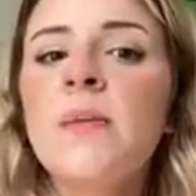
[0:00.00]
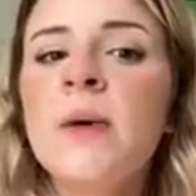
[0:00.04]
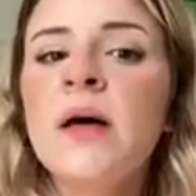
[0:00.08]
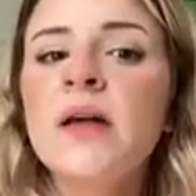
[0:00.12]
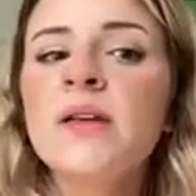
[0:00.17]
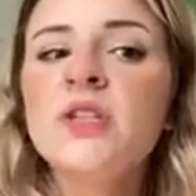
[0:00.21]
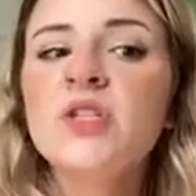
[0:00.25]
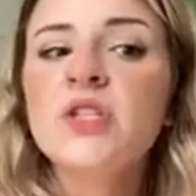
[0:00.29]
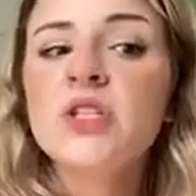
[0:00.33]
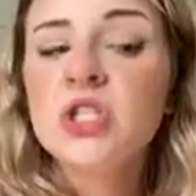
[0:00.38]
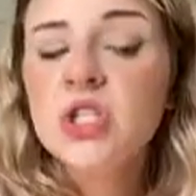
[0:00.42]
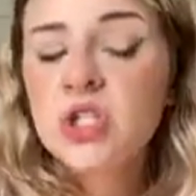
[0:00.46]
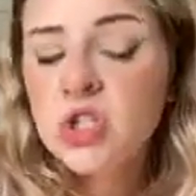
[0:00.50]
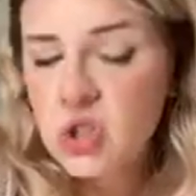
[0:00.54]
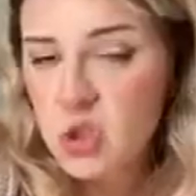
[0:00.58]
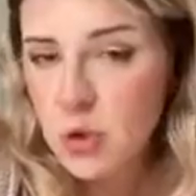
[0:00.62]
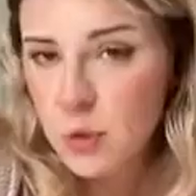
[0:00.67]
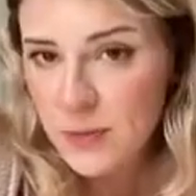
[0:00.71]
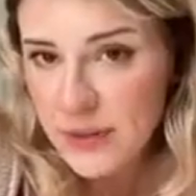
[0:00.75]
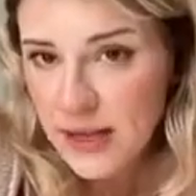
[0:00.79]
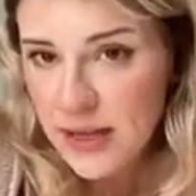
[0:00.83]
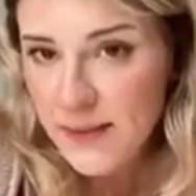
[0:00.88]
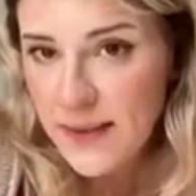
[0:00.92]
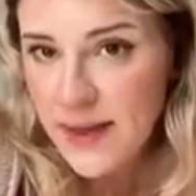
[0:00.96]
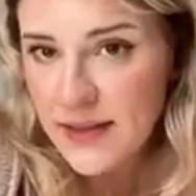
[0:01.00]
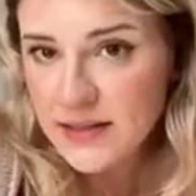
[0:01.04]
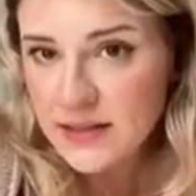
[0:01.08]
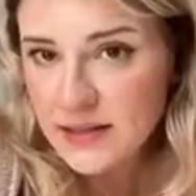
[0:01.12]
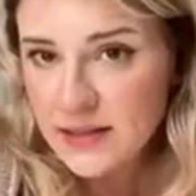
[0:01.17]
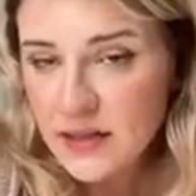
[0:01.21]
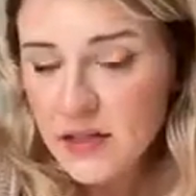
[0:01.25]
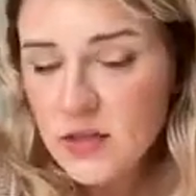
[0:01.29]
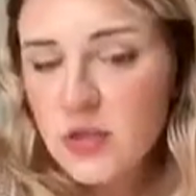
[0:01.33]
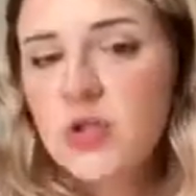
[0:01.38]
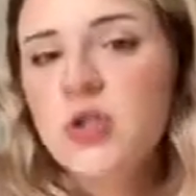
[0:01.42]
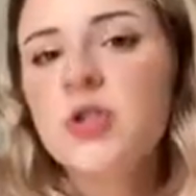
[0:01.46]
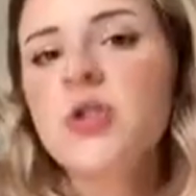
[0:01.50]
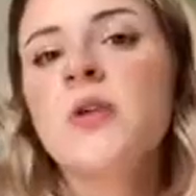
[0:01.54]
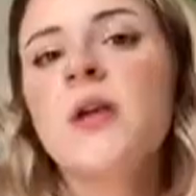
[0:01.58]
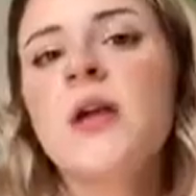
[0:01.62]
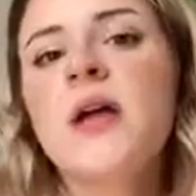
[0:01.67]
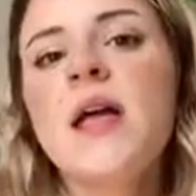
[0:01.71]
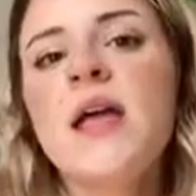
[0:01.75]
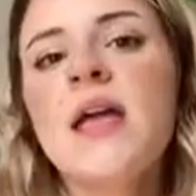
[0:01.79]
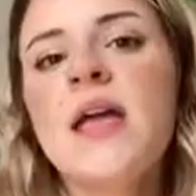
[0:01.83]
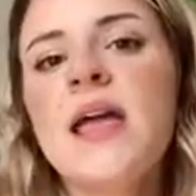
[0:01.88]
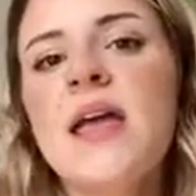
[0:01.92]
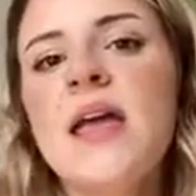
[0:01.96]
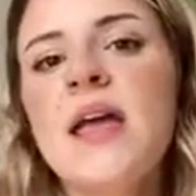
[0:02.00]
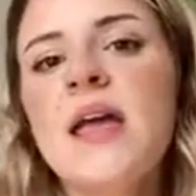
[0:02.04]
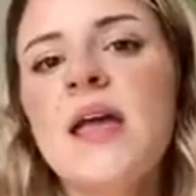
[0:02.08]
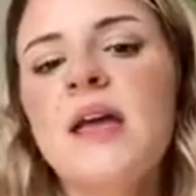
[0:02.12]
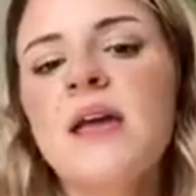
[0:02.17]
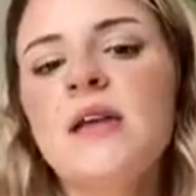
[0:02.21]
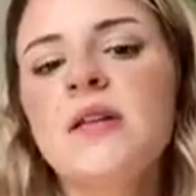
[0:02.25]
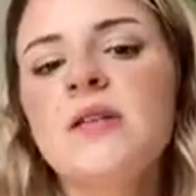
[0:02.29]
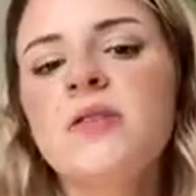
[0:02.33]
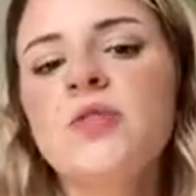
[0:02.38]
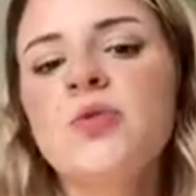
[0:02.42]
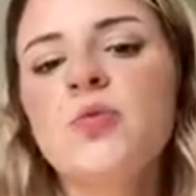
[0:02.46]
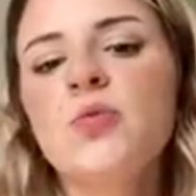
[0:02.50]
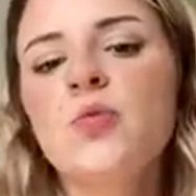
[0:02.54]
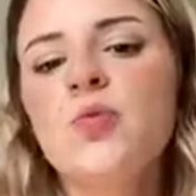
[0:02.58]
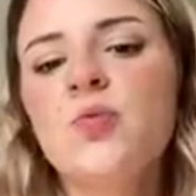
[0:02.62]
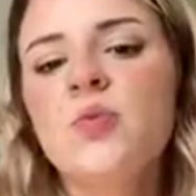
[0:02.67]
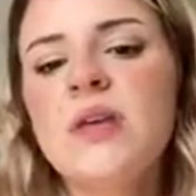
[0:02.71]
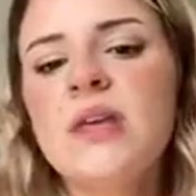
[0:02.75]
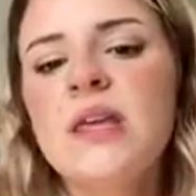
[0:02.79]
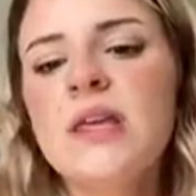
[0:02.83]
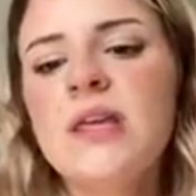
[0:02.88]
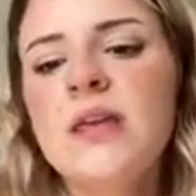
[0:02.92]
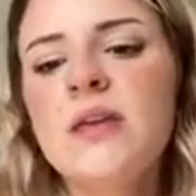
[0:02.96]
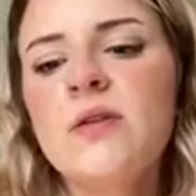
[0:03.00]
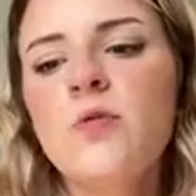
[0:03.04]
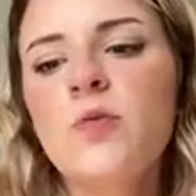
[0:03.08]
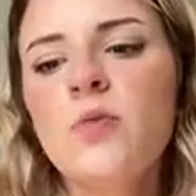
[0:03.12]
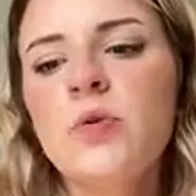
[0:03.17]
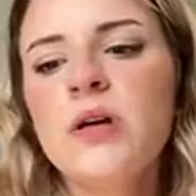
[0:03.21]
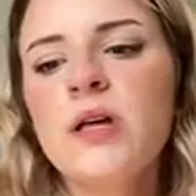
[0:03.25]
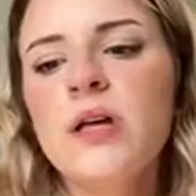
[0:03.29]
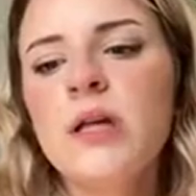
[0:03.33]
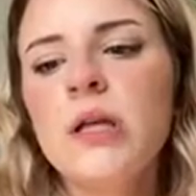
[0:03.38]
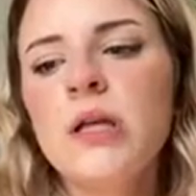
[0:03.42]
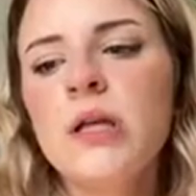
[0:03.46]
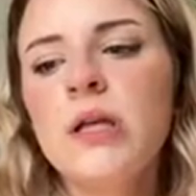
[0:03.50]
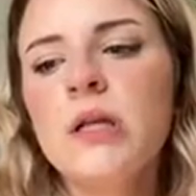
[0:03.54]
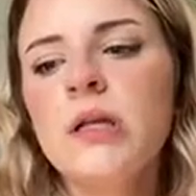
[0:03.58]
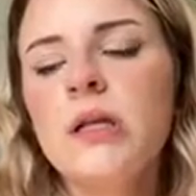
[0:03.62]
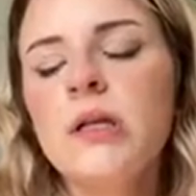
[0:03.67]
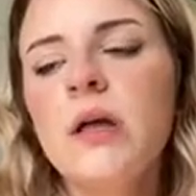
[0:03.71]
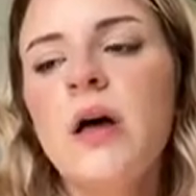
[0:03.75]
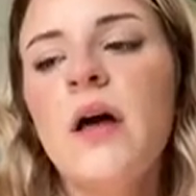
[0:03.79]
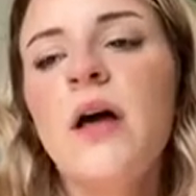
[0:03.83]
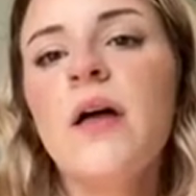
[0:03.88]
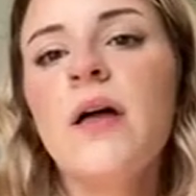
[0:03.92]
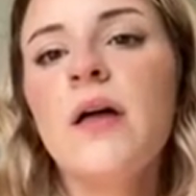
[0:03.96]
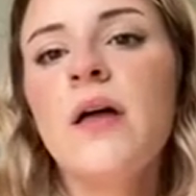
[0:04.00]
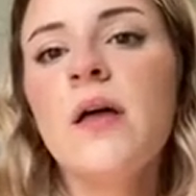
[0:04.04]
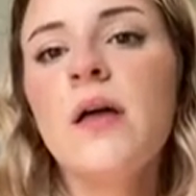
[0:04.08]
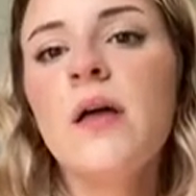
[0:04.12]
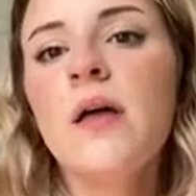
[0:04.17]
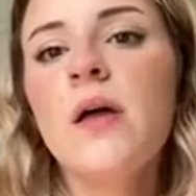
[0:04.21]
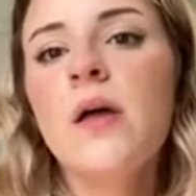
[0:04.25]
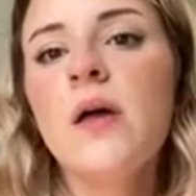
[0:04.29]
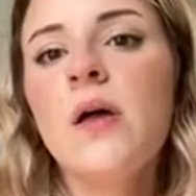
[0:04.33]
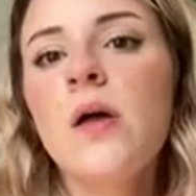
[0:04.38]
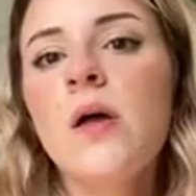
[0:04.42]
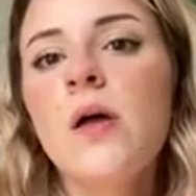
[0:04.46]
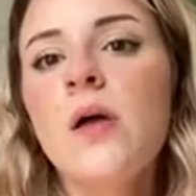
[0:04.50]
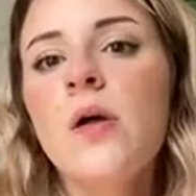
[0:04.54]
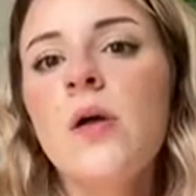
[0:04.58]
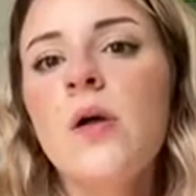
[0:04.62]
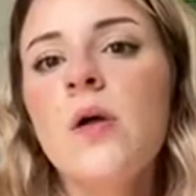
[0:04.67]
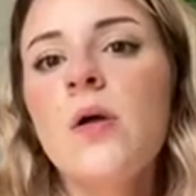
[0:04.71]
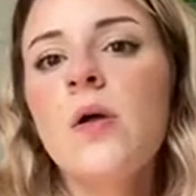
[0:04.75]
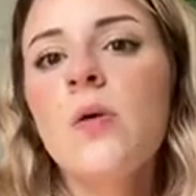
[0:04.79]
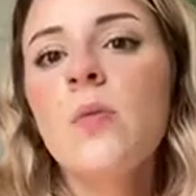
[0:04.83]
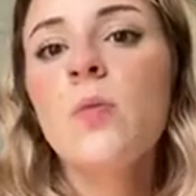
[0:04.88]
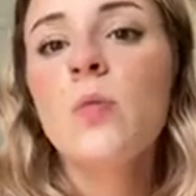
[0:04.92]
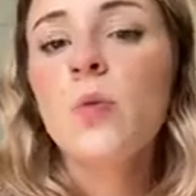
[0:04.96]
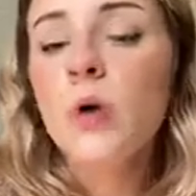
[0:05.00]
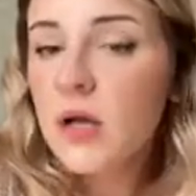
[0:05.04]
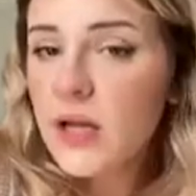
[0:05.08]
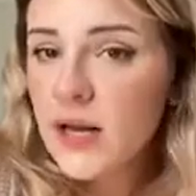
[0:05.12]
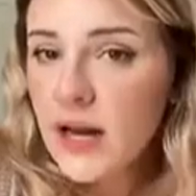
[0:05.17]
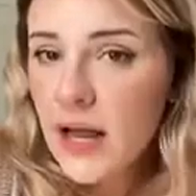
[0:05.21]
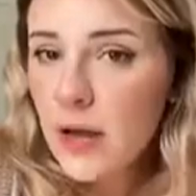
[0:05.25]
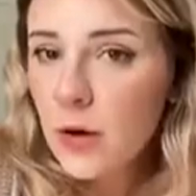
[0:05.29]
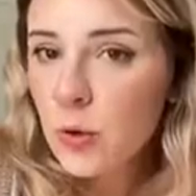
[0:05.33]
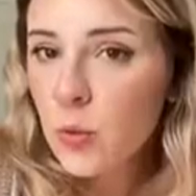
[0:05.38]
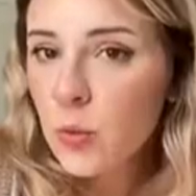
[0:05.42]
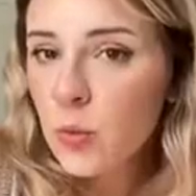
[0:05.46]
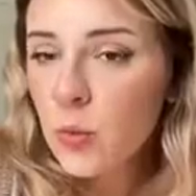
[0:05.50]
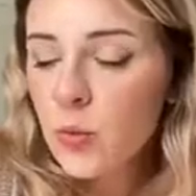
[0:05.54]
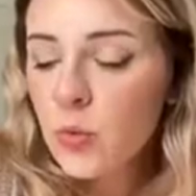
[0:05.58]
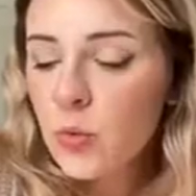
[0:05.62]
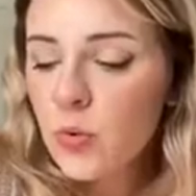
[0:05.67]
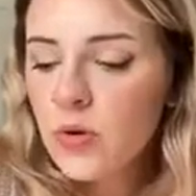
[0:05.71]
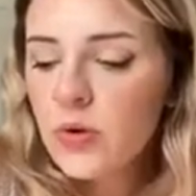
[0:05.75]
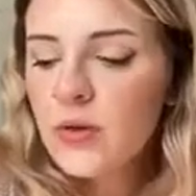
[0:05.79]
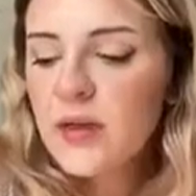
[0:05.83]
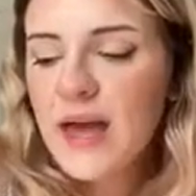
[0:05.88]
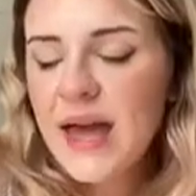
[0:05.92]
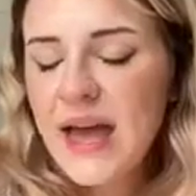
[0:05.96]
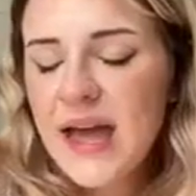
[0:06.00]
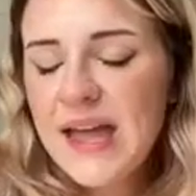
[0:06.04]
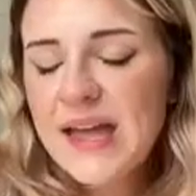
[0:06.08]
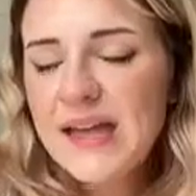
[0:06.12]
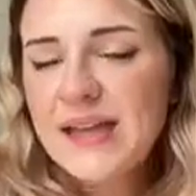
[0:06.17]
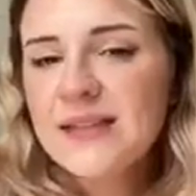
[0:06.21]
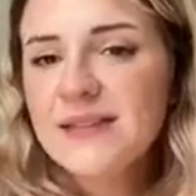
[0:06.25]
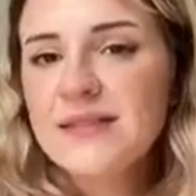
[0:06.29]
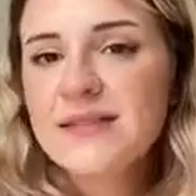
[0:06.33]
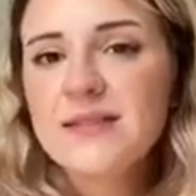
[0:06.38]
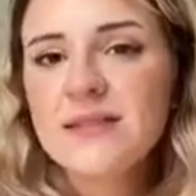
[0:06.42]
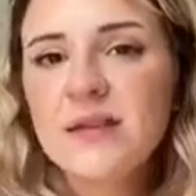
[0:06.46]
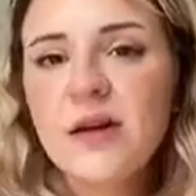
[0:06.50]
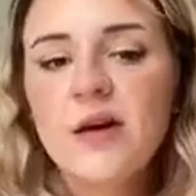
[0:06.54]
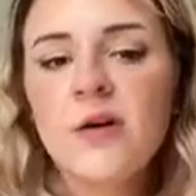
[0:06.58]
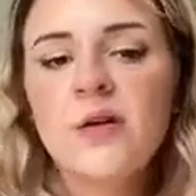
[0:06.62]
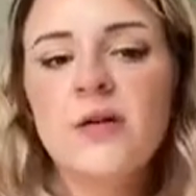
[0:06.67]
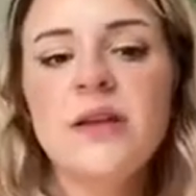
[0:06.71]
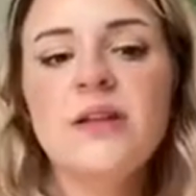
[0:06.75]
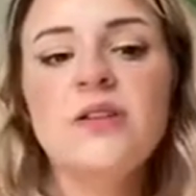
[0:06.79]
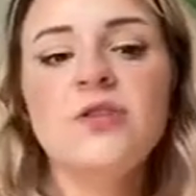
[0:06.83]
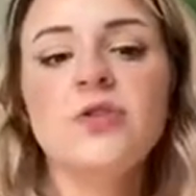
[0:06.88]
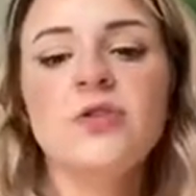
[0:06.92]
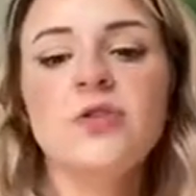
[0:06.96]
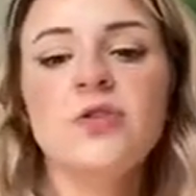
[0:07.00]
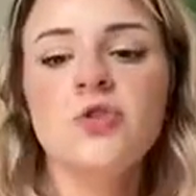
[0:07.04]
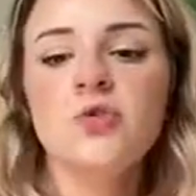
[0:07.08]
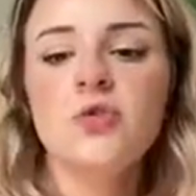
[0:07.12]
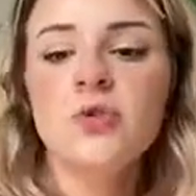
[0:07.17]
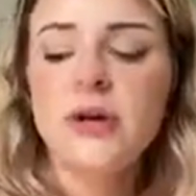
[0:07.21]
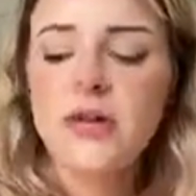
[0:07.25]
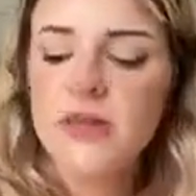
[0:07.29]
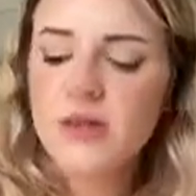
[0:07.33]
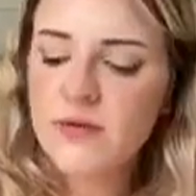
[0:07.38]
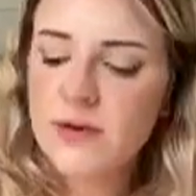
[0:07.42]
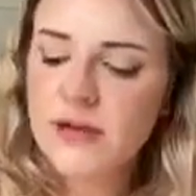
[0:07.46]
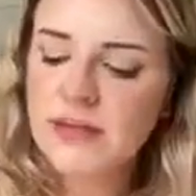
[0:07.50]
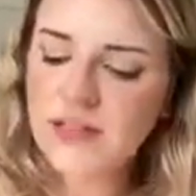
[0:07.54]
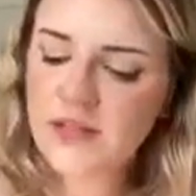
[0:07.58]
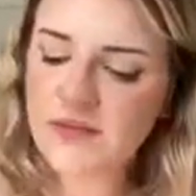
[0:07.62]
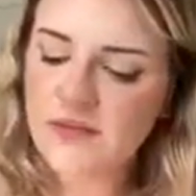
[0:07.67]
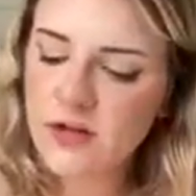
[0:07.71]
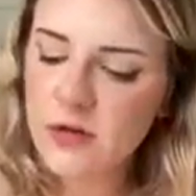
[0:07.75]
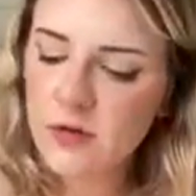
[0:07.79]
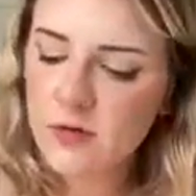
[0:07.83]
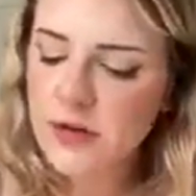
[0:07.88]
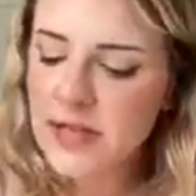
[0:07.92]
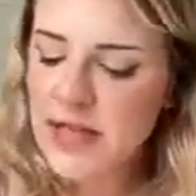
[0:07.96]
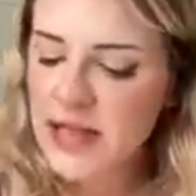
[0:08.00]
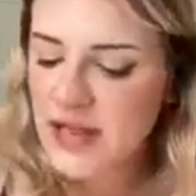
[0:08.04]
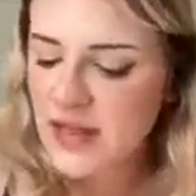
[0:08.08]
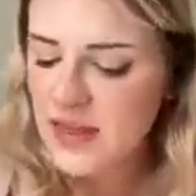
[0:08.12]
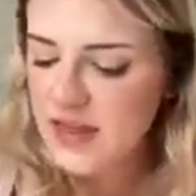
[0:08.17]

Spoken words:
just shoot me a message and we will work it out. Okay, so enjoy the rest of your week. I